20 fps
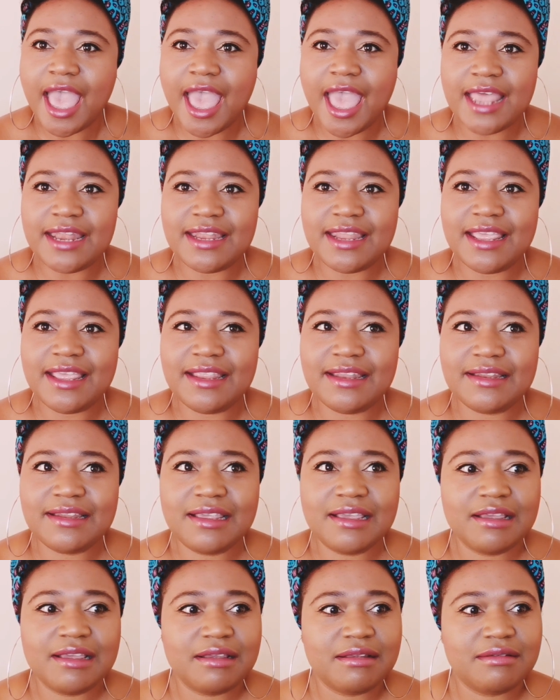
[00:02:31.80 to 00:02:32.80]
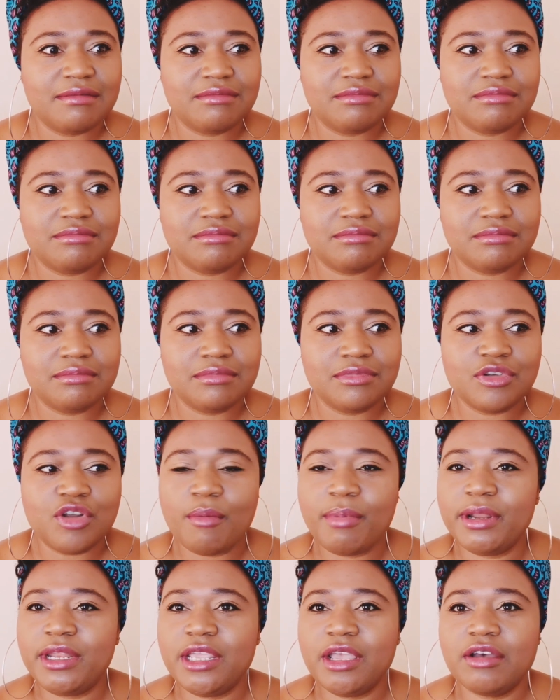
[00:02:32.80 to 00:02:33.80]
And then
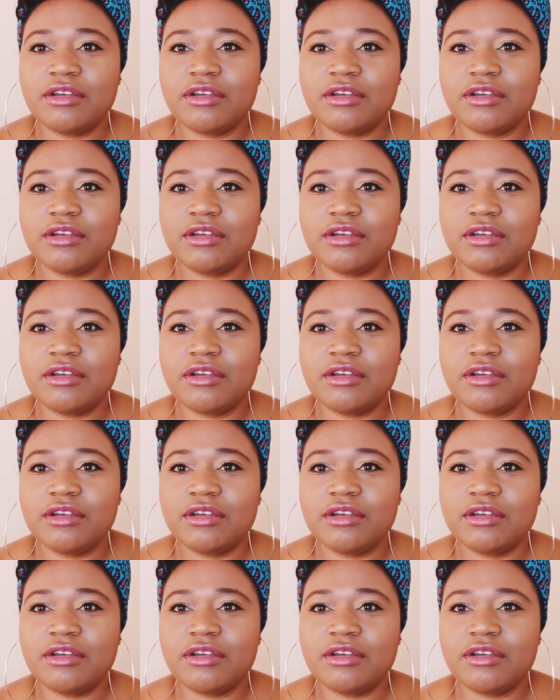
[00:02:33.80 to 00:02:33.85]
nobody